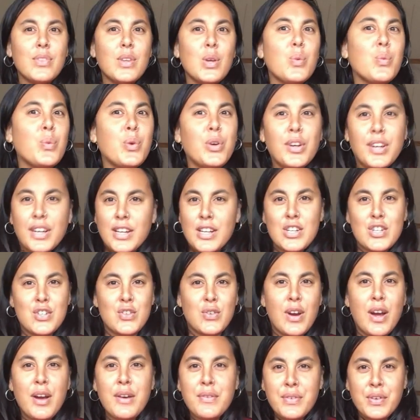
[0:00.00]
work and
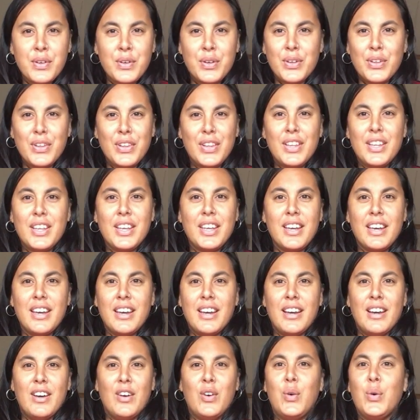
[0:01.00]
travel,
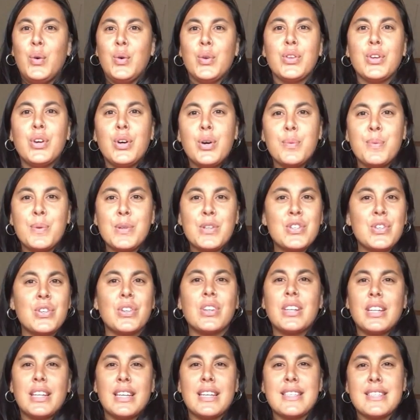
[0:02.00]
all the
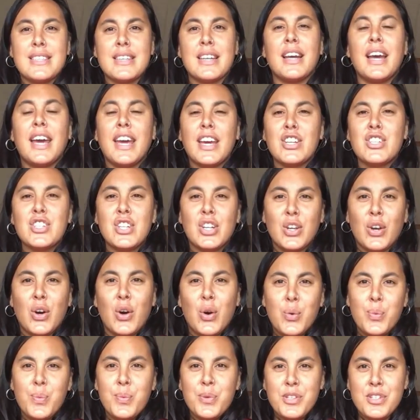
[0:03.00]
opportunities that are actually
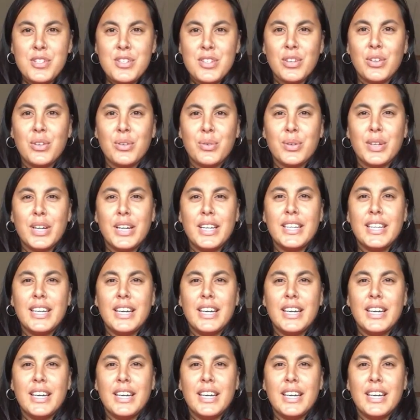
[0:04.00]
open to you right